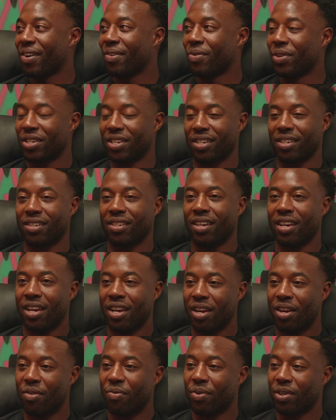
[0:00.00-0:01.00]
Which
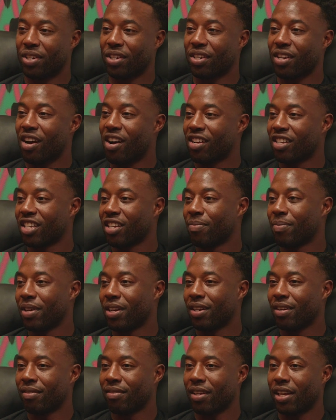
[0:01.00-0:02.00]
is awesome.
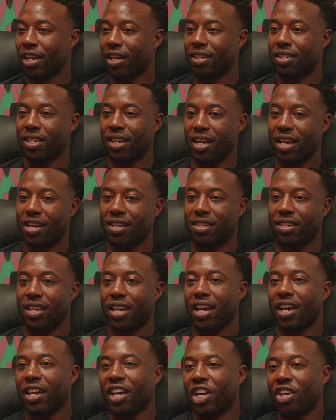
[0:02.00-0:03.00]
And in today's
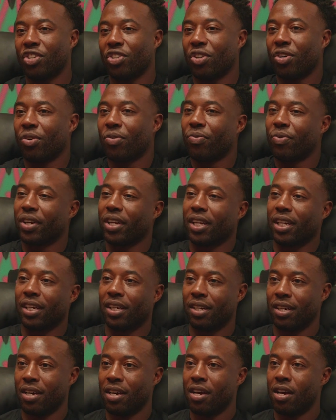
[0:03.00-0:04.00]
day and age, you don't
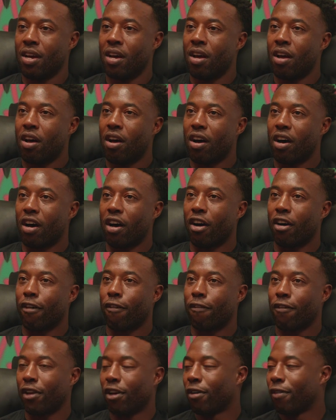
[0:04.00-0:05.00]
really
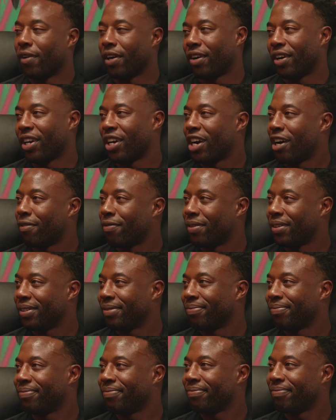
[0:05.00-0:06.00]
feel very often.